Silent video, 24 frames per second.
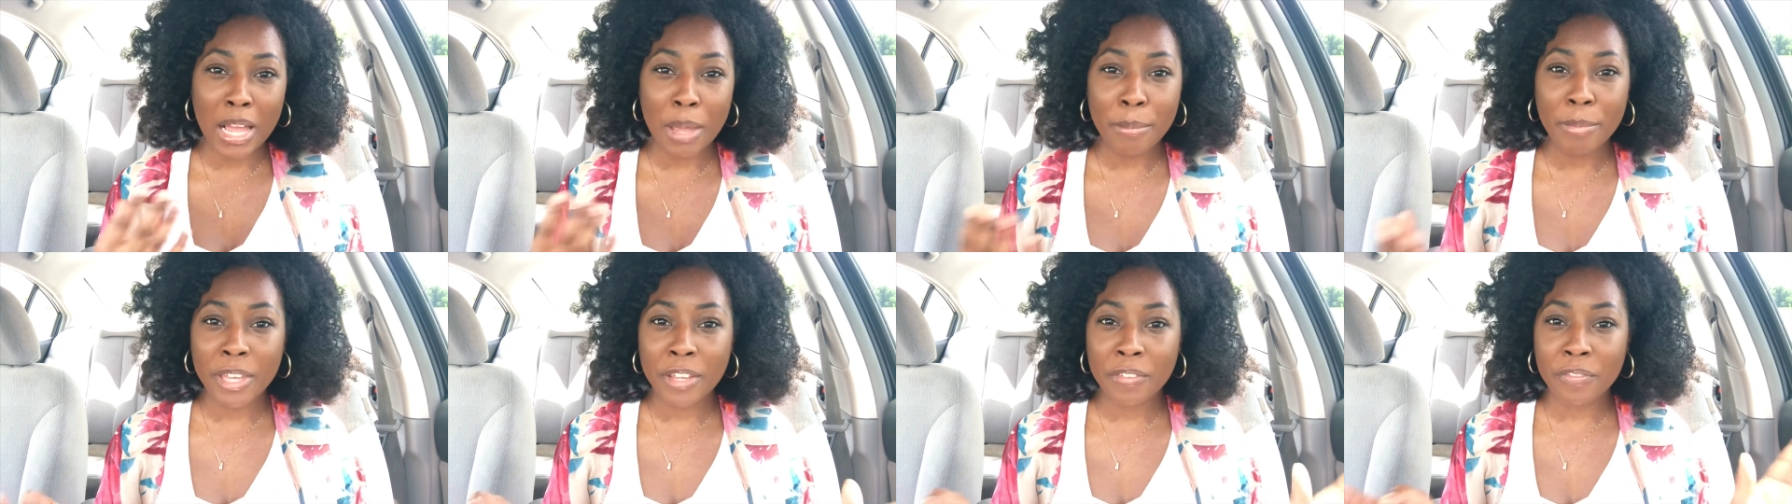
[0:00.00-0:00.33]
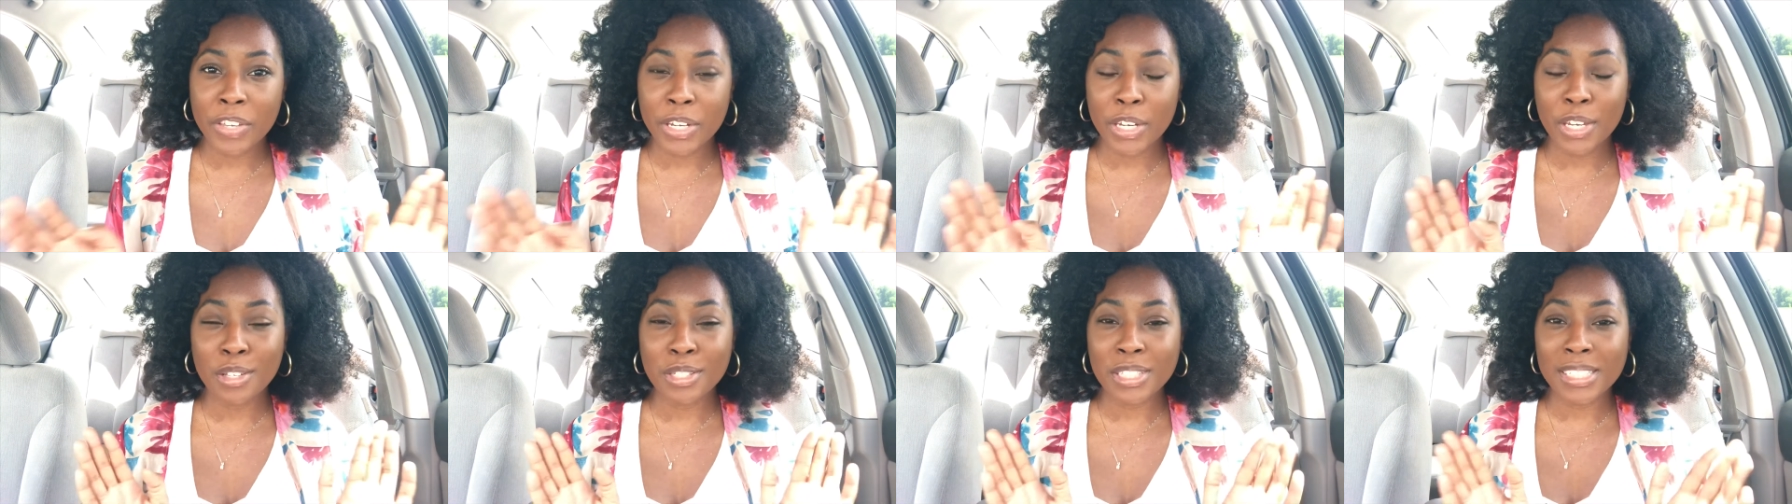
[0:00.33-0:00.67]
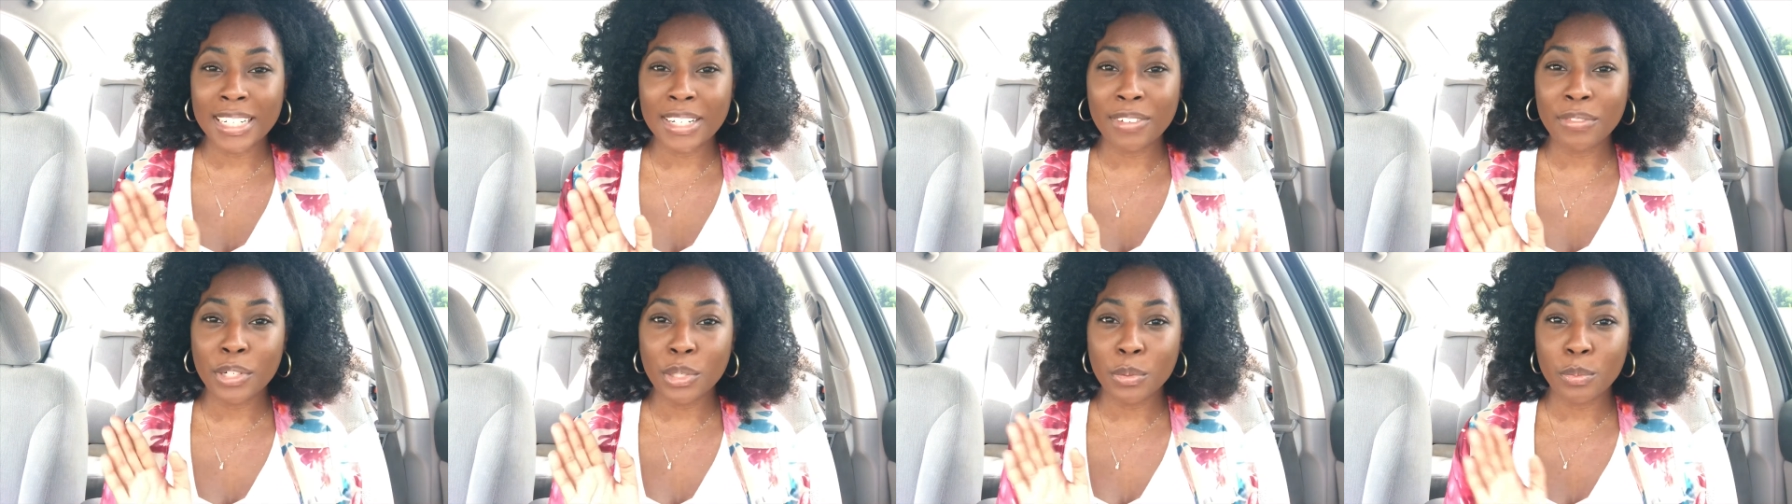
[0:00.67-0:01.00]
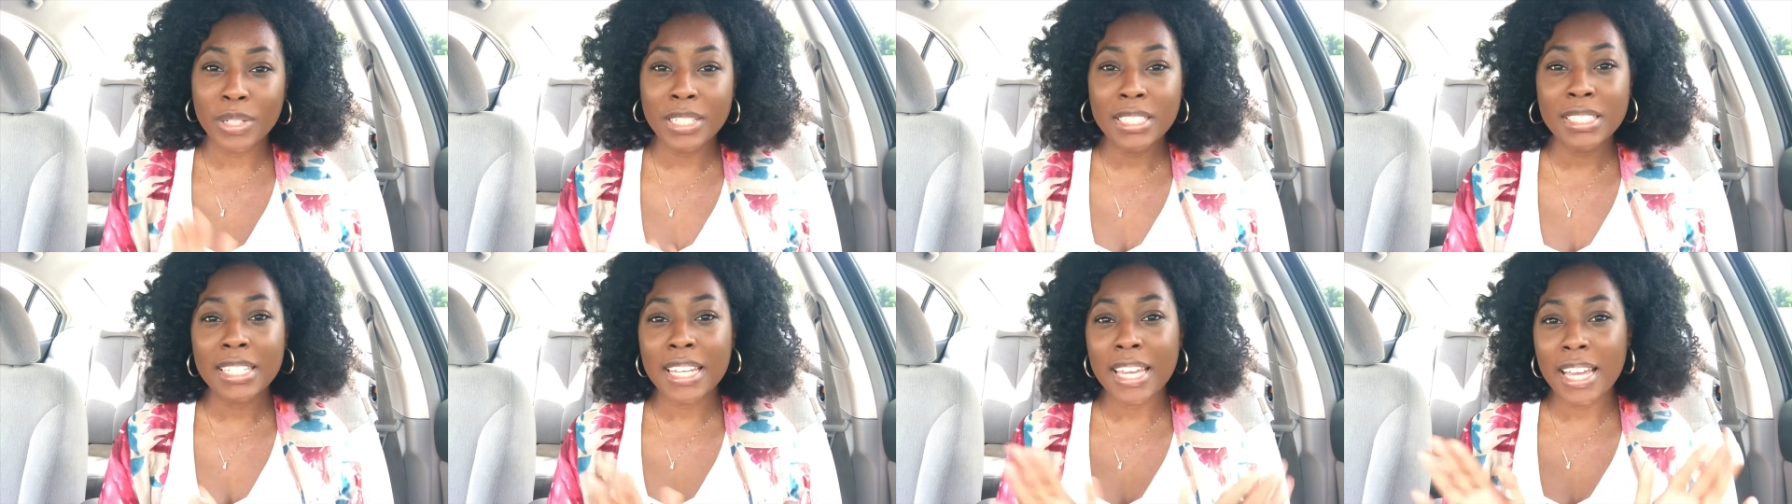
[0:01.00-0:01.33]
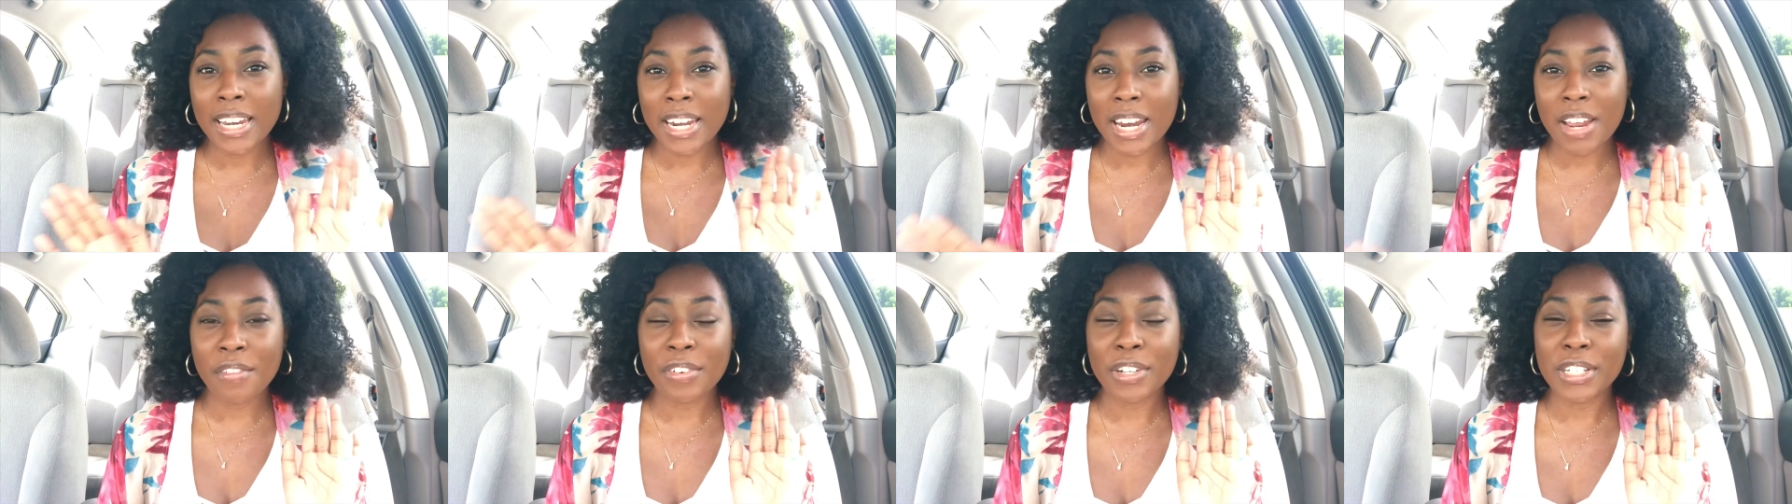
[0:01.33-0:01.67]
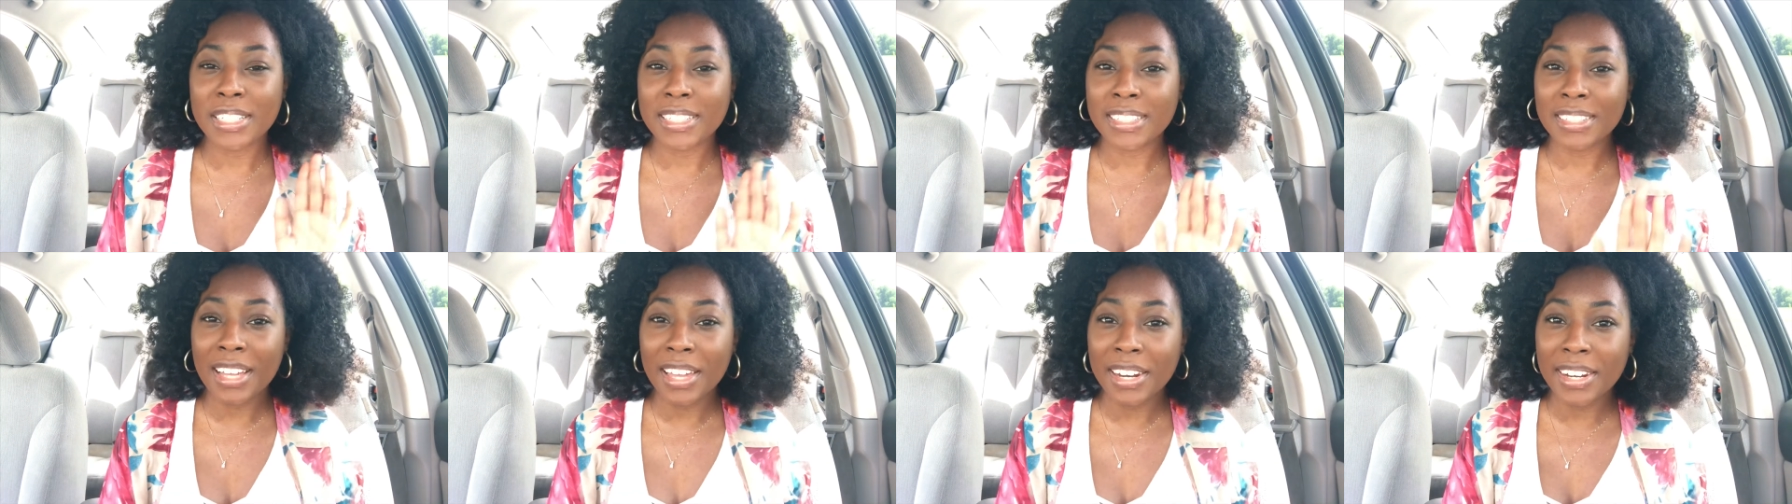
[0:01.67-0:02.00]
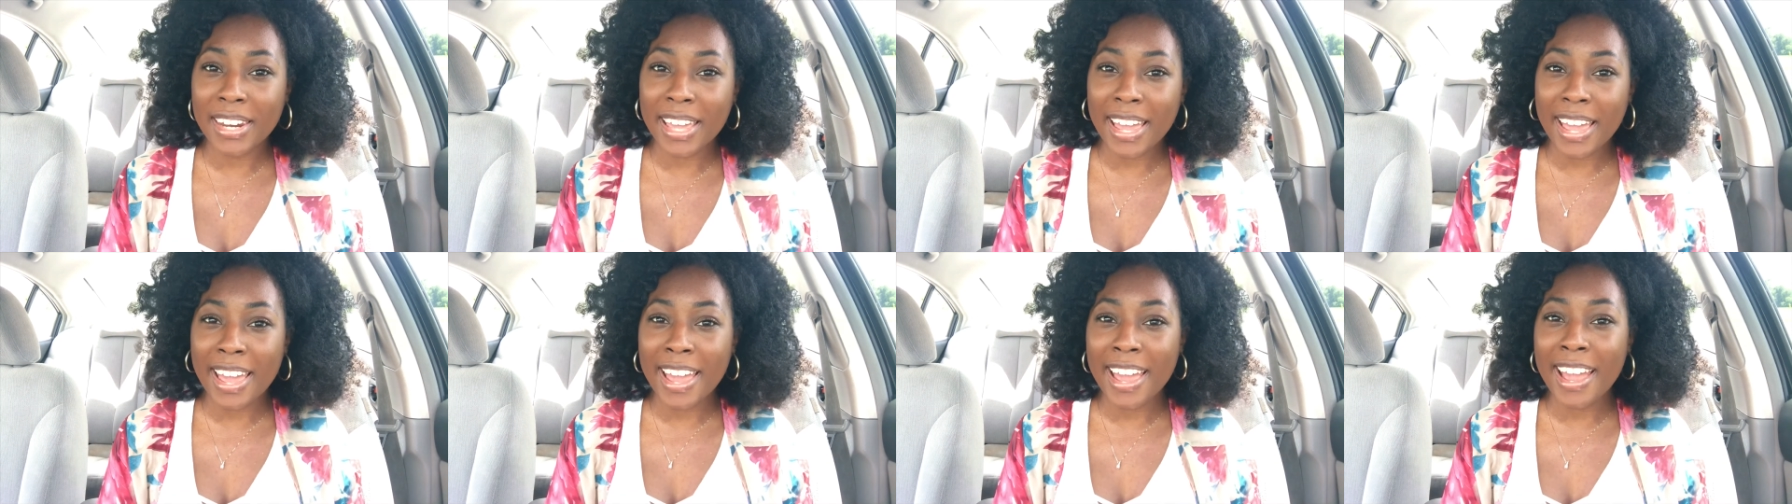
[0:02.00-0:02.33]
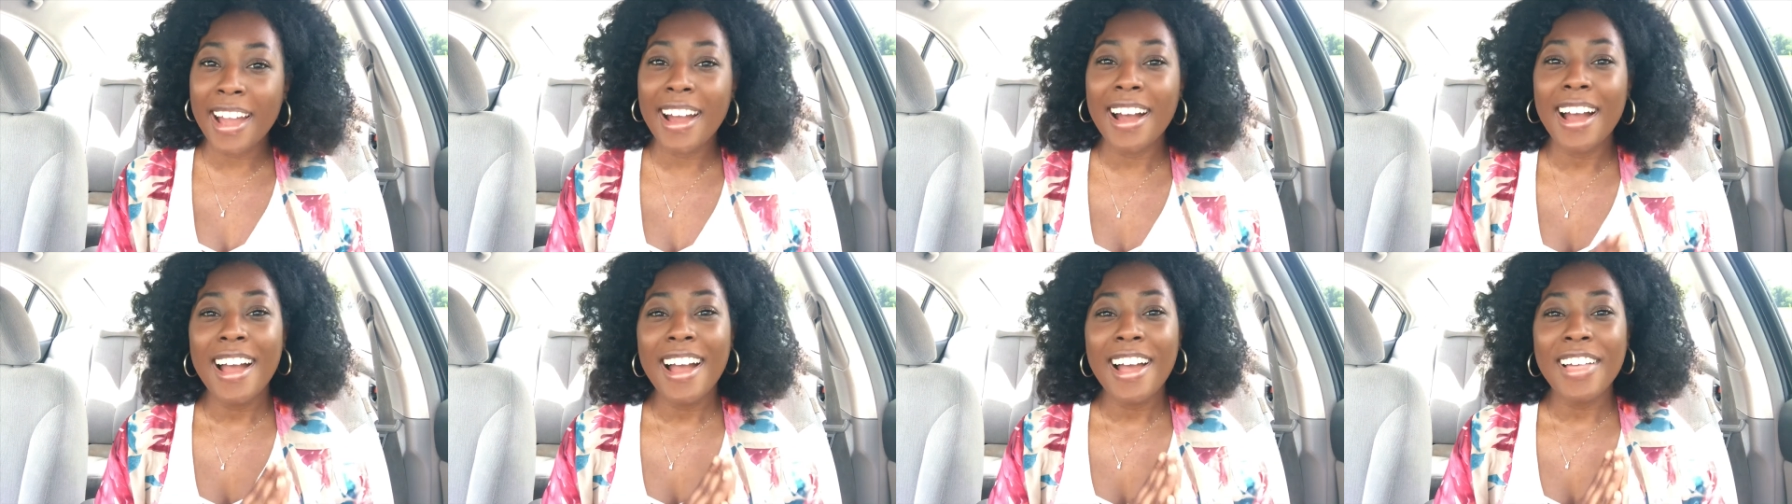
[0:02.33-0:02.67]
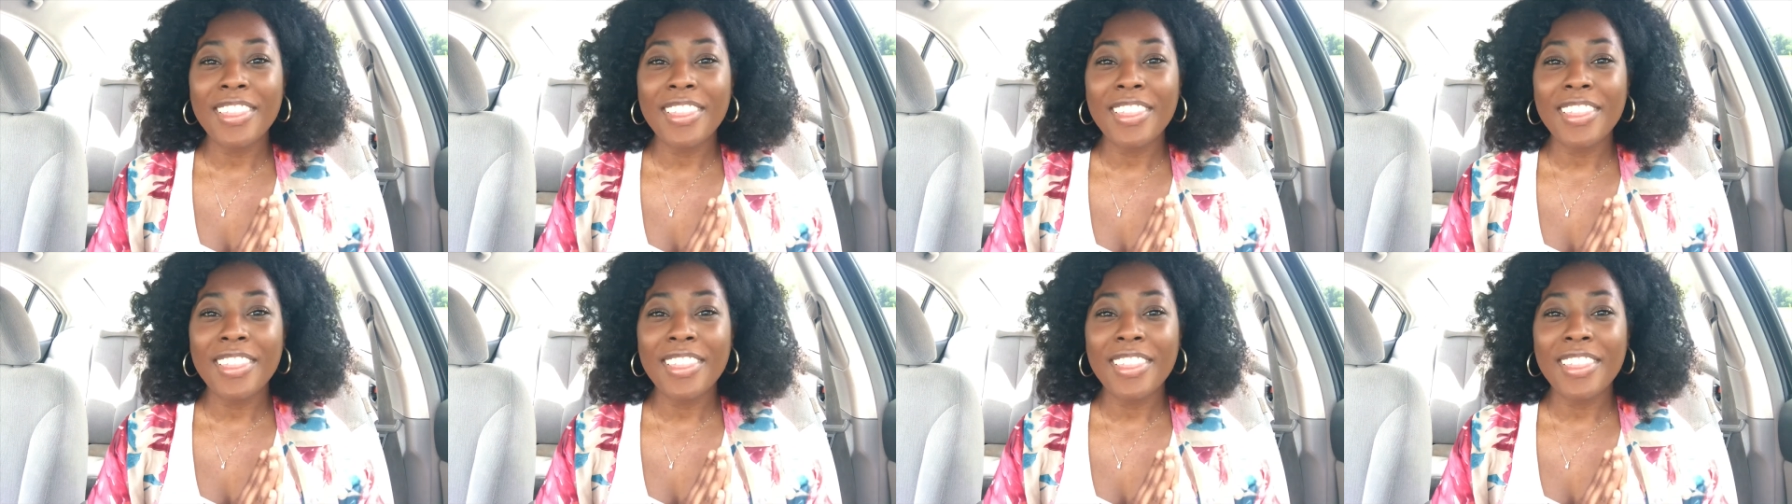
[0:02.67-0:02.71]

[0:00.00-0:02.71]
I make videos every Wednesday and every Sunday.